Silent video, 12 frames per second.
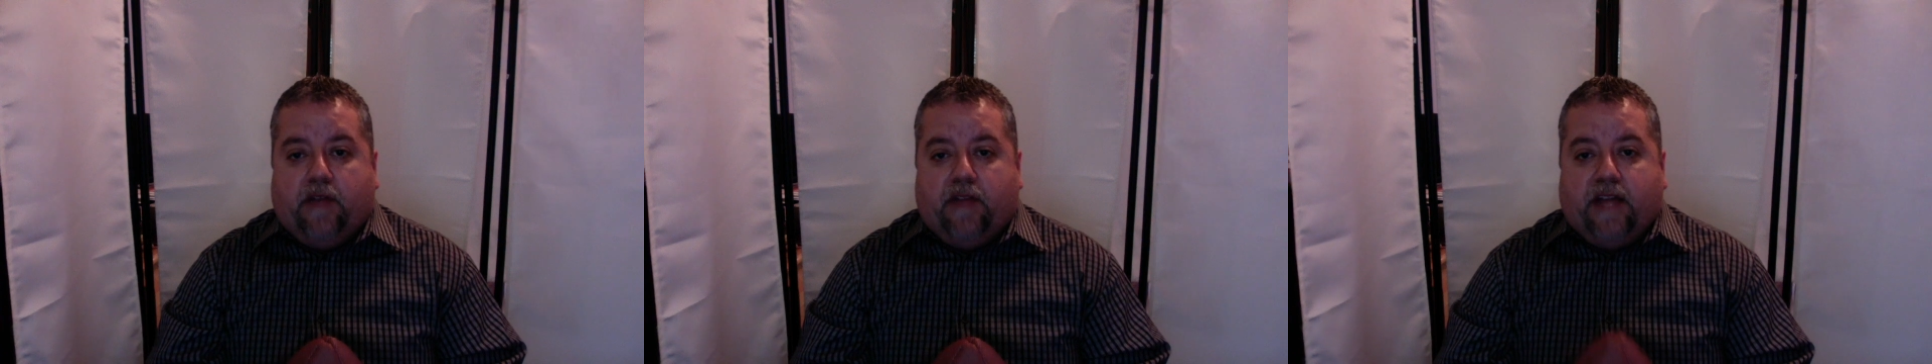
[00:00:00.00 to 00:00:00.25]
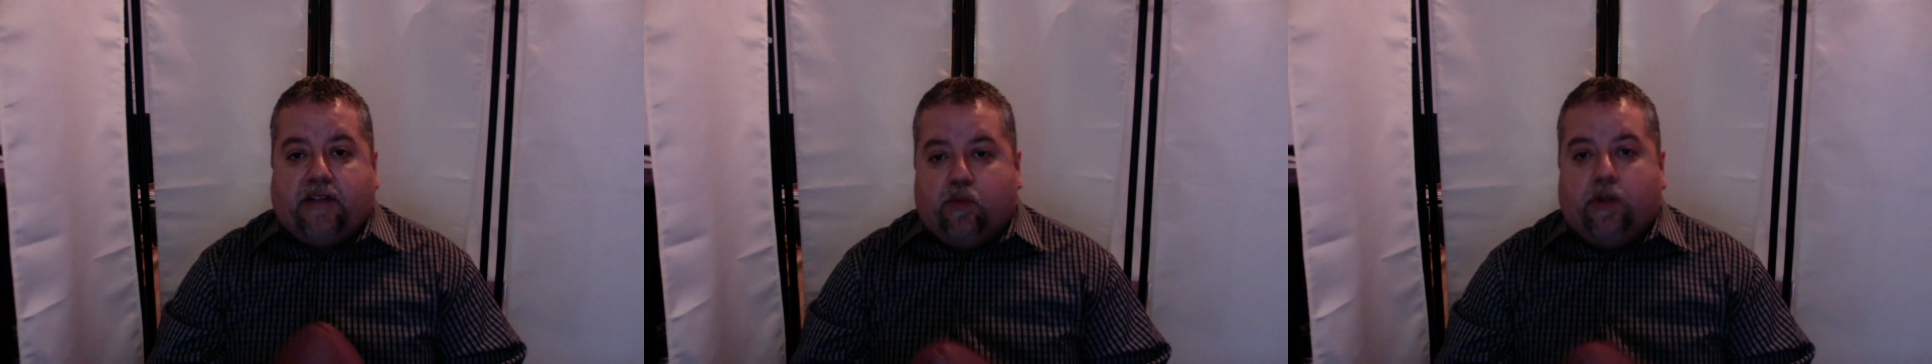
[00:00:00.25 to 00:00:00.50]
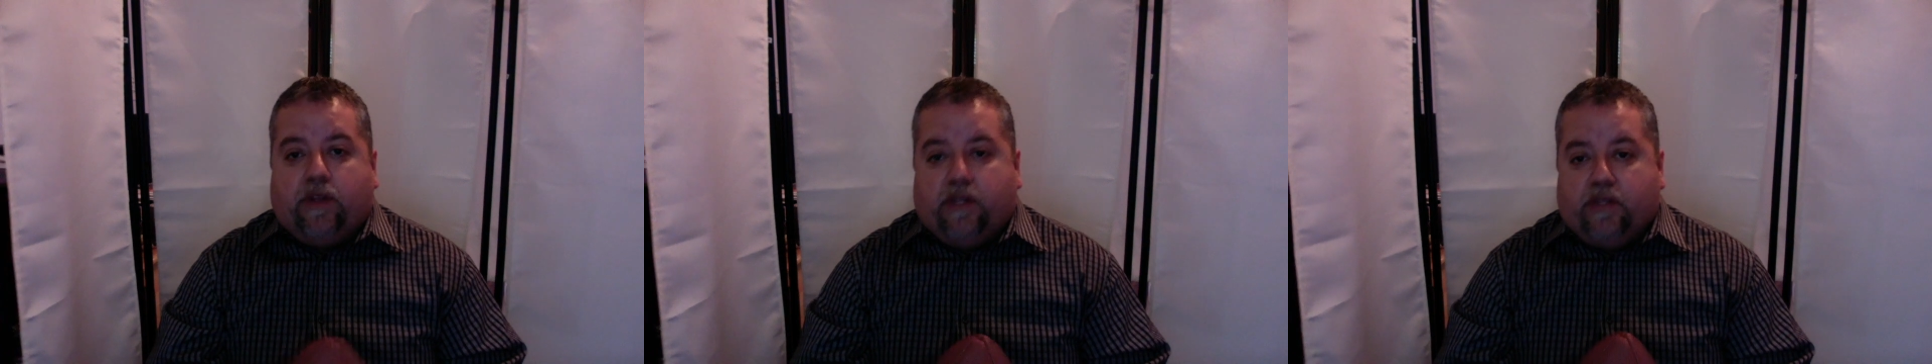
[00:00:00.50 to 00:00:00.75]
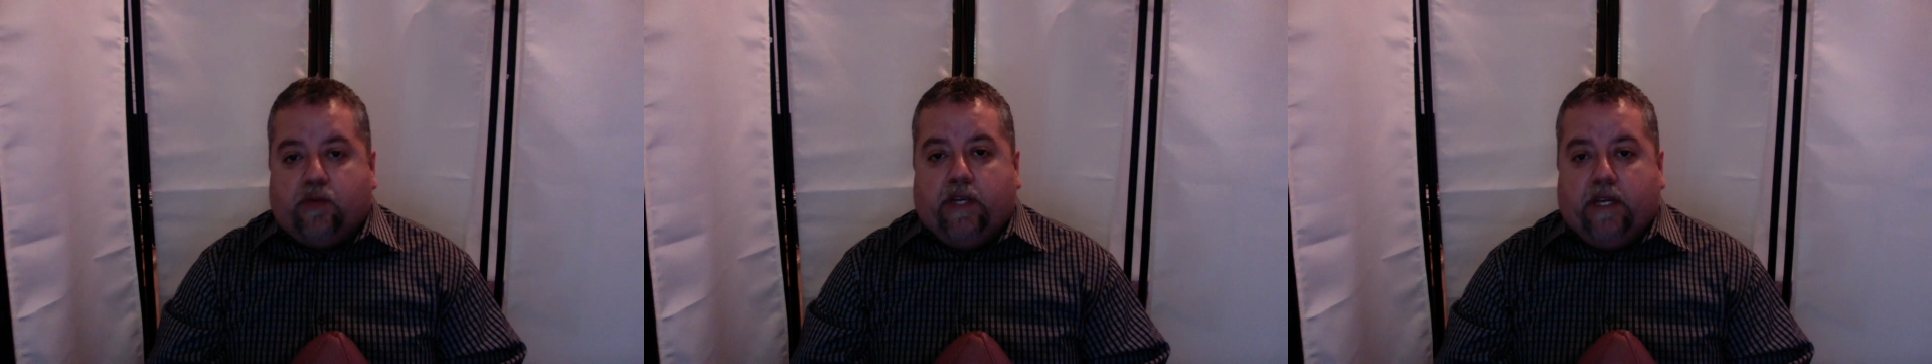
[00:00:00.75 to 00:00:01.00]
that's what
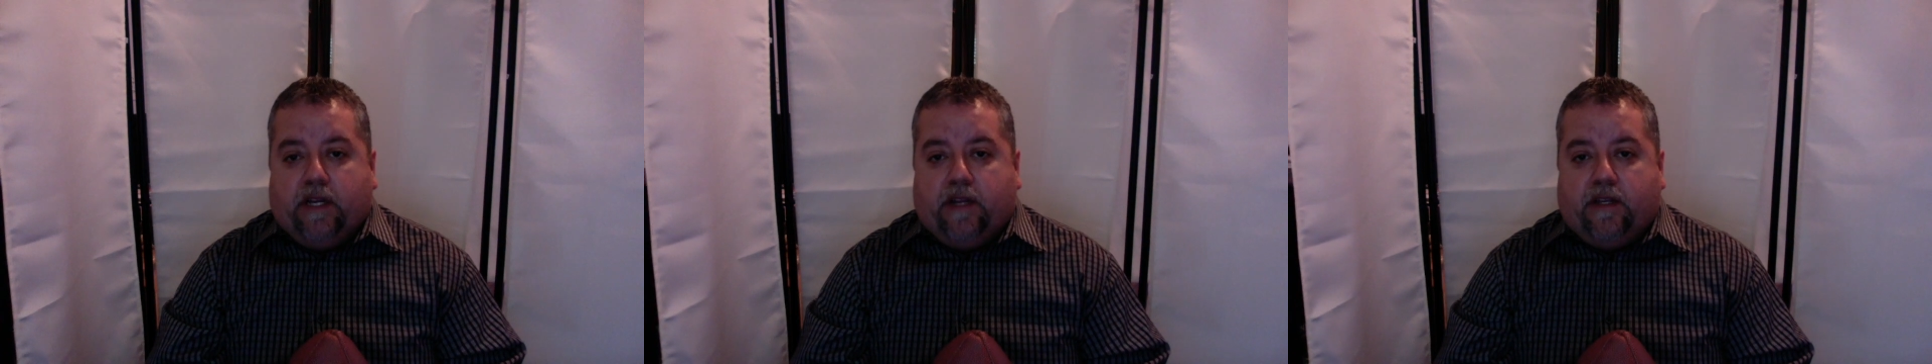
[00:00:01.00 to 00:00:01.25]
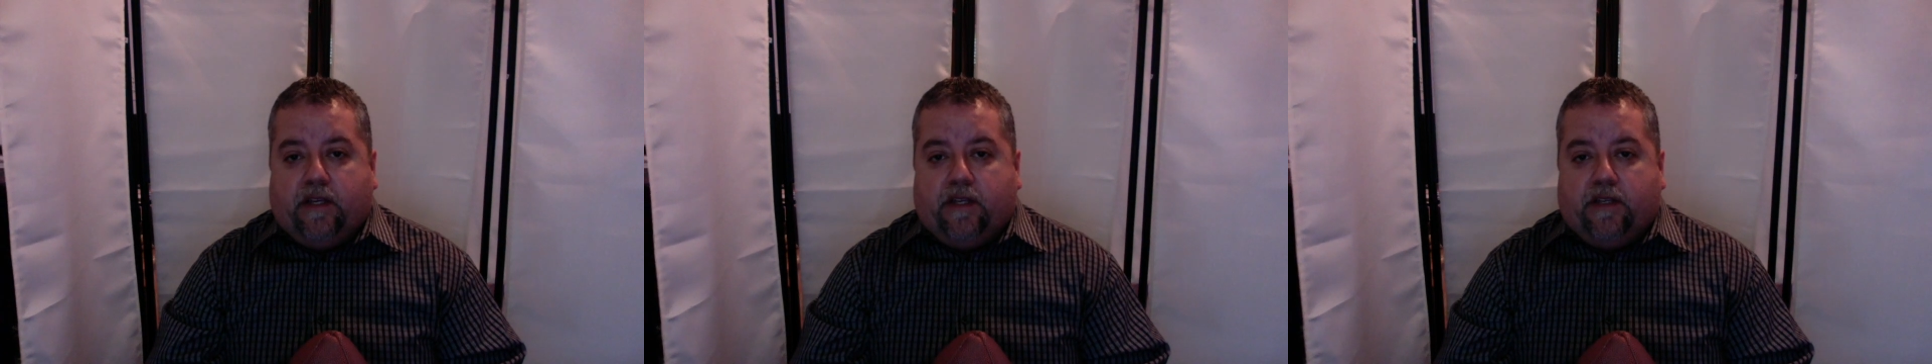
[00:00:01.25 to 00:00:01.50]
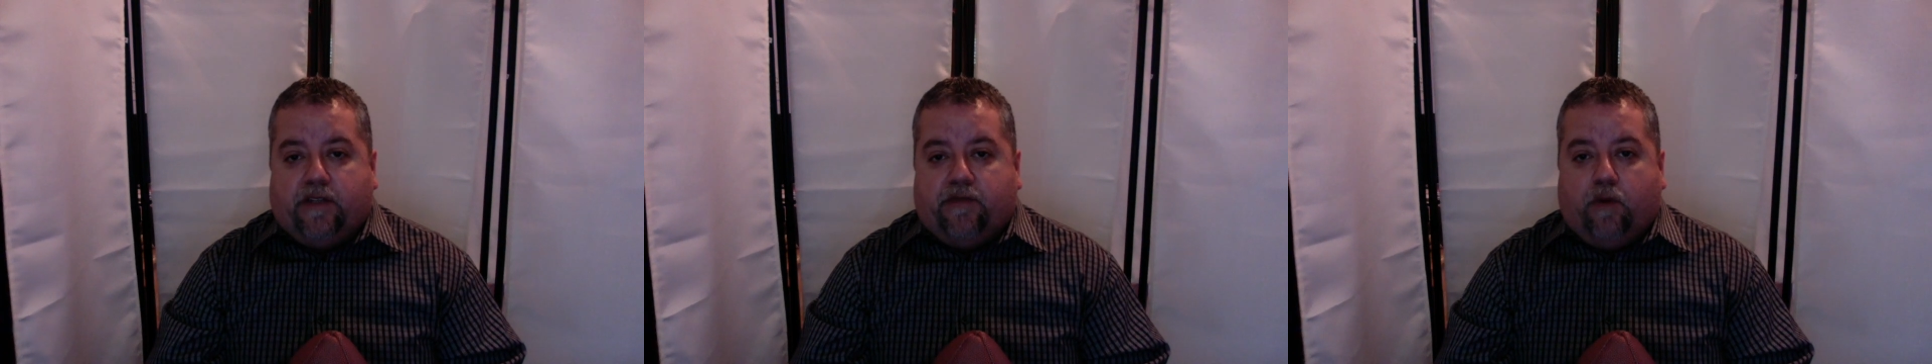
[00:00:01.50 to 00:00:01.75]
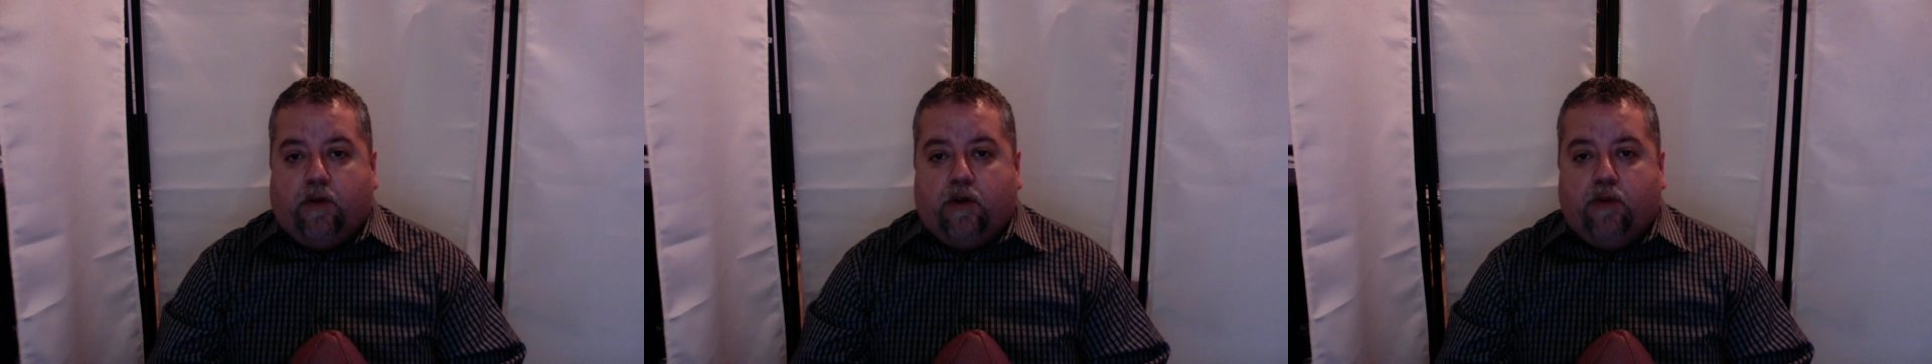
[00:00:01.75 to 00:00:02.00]
this weekend I think is
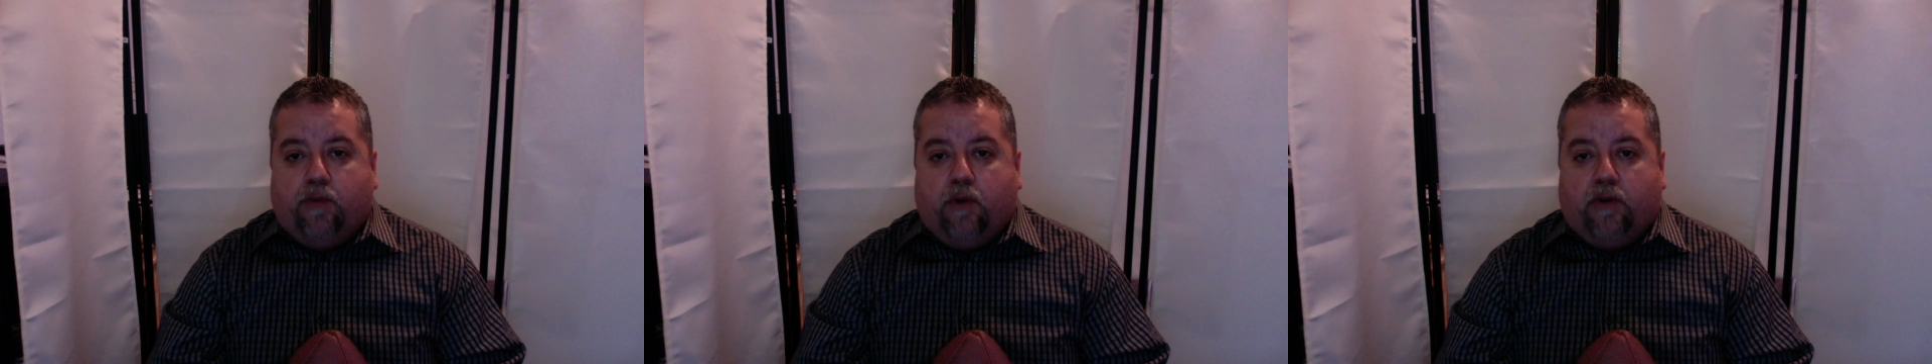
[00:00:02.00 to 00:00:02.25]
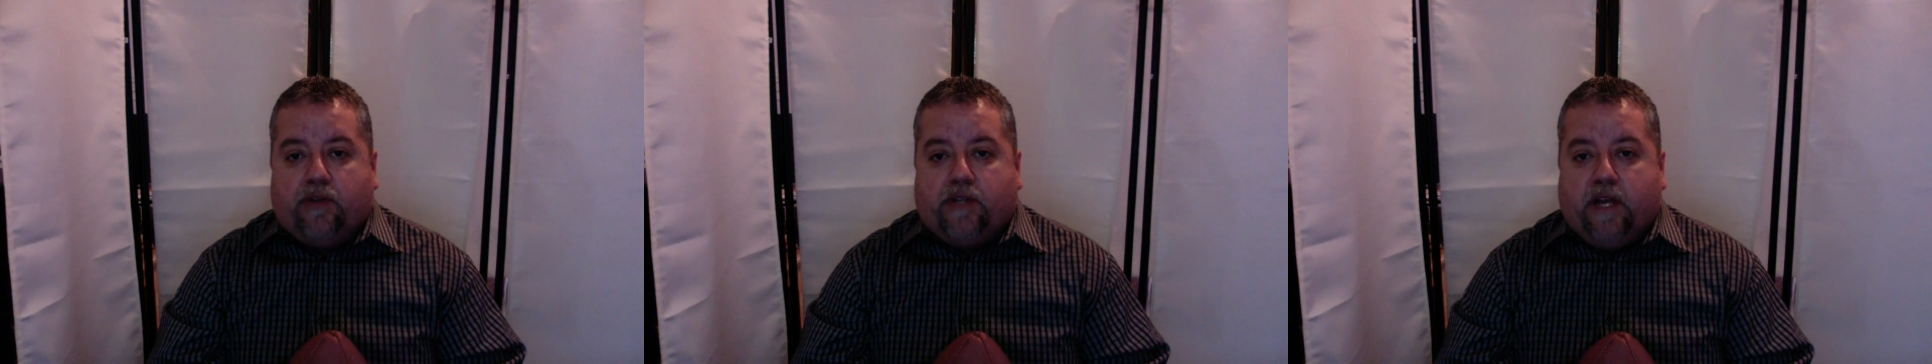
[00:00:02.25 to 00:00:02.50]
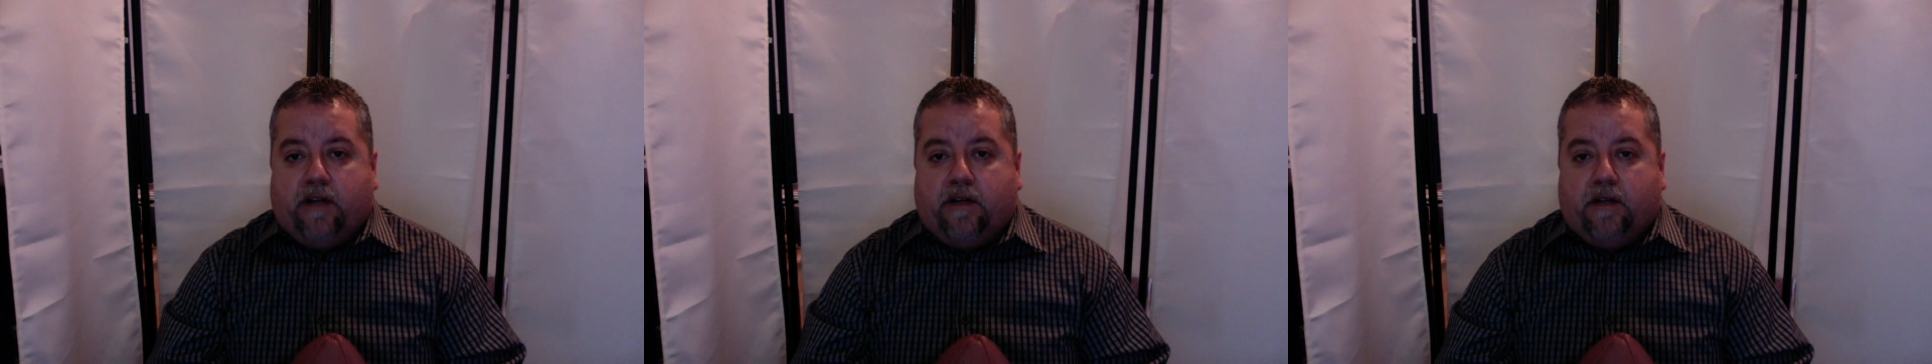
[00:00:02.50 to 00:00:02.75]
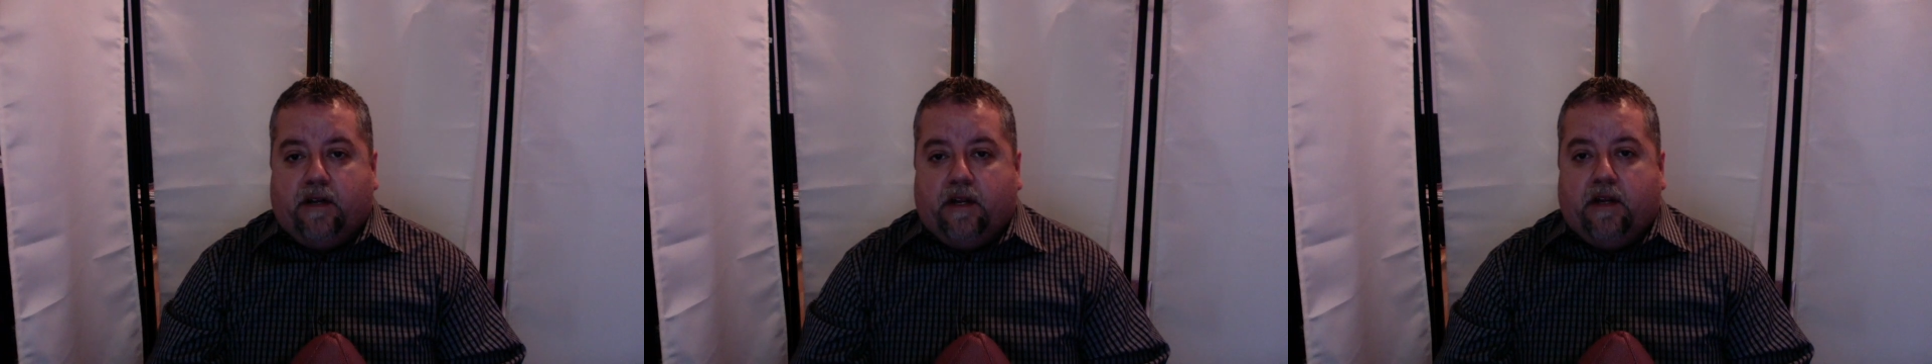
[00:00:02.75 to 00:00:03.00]
for Cooper owners, kind of